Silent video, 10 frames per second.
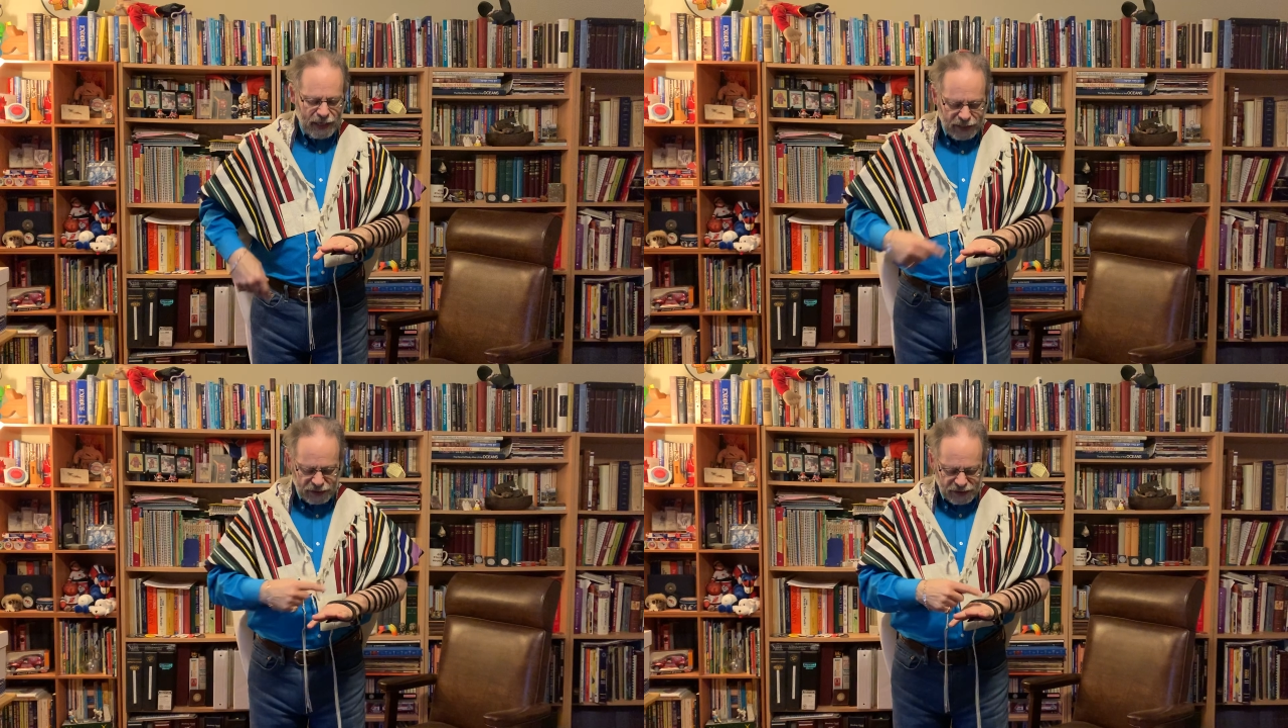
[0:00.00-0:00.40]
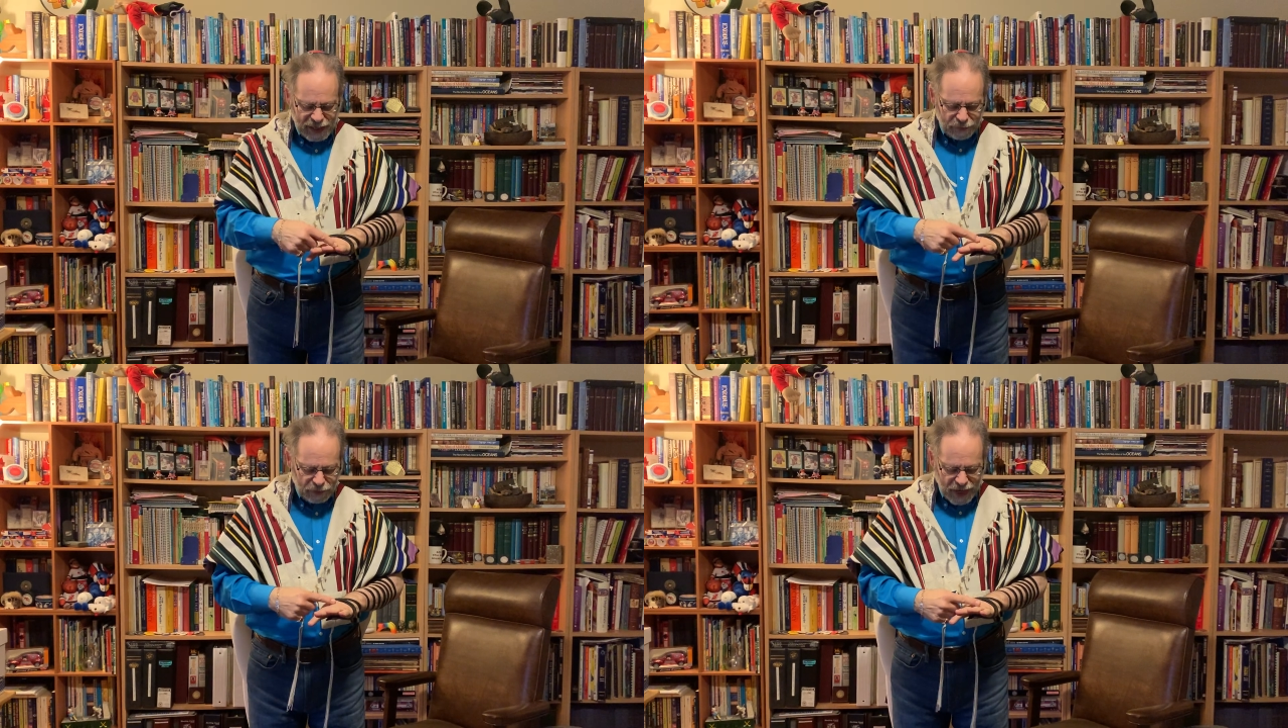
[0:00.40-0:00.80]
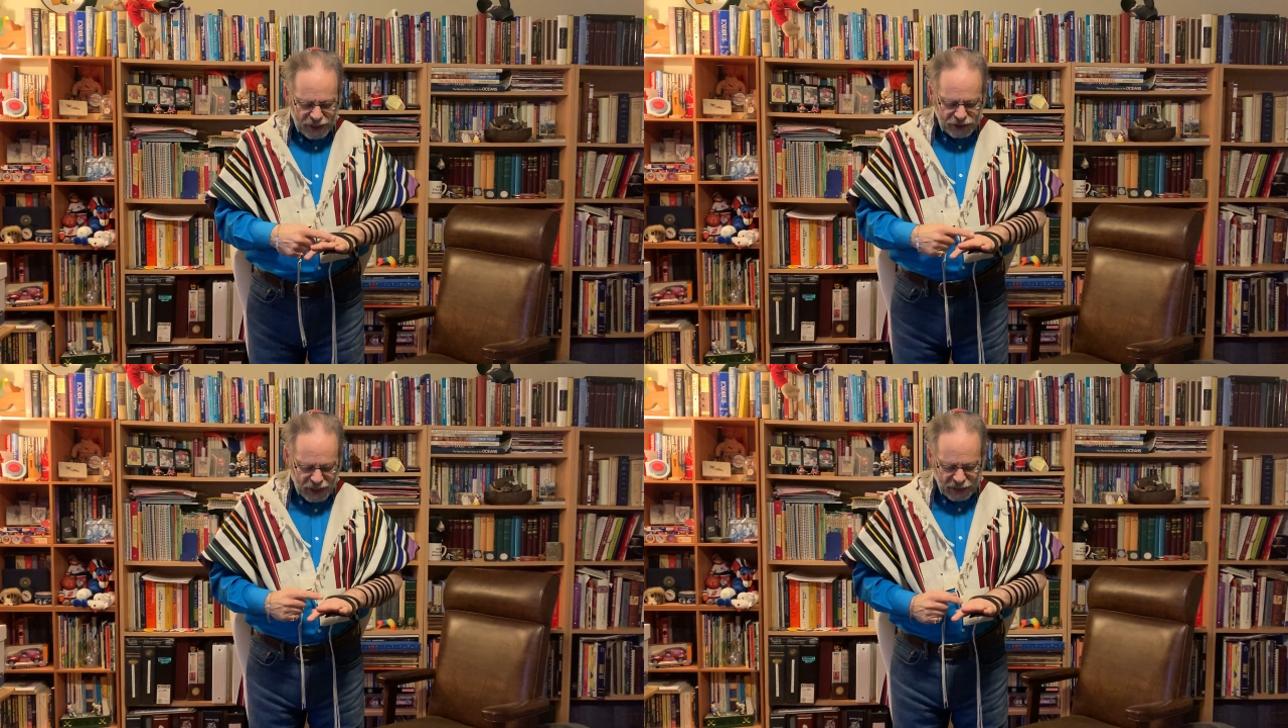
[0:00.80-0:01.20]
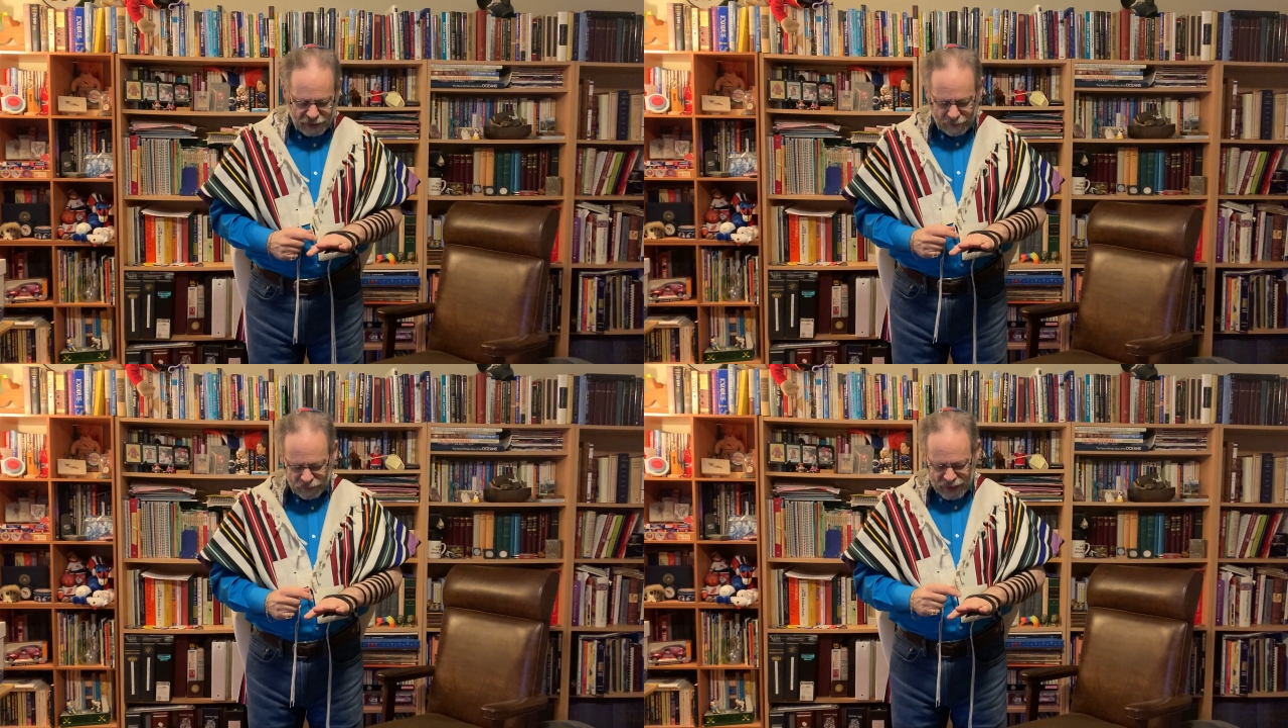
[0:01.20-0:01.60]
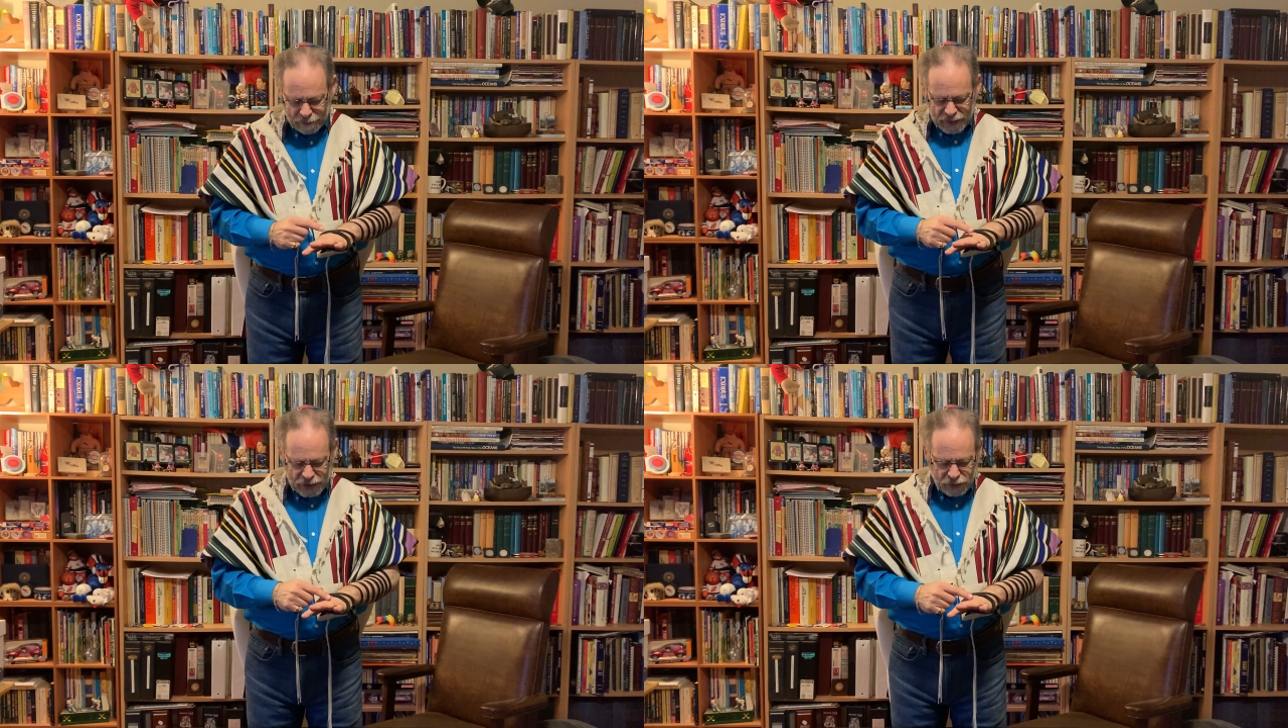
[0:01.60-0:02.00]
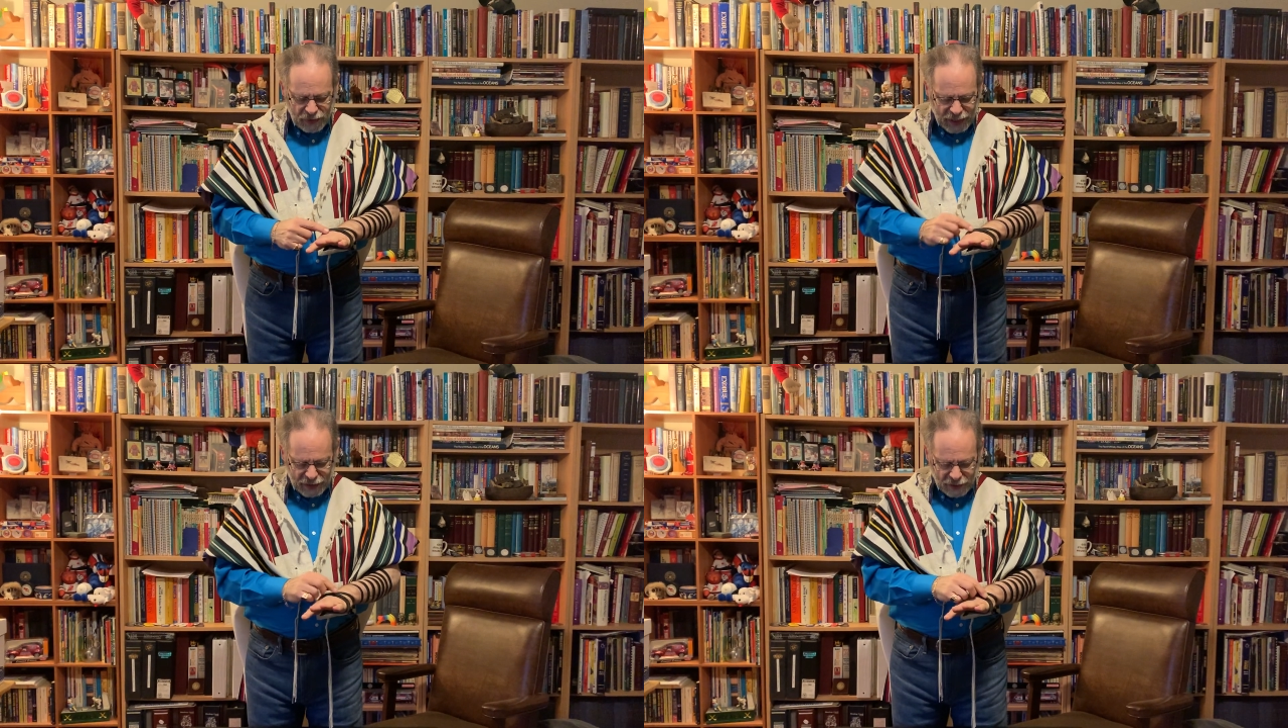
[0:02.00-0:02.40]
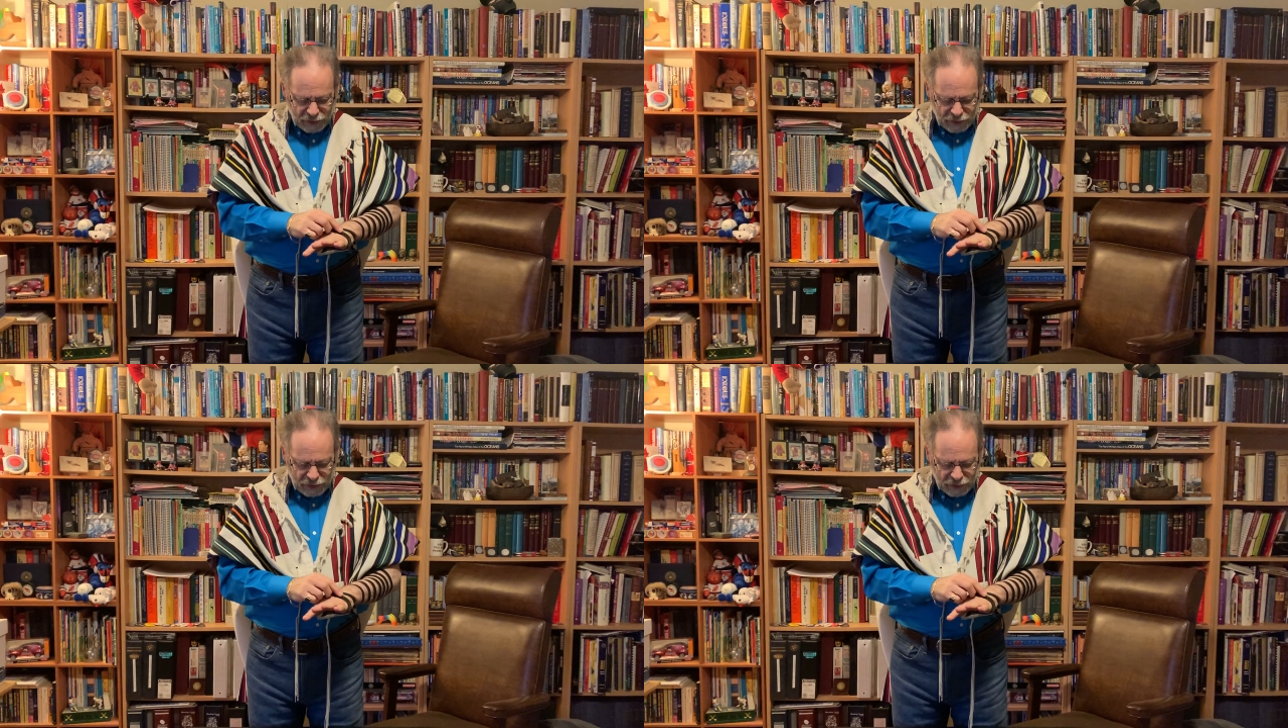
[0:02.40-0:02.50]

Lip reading: separation between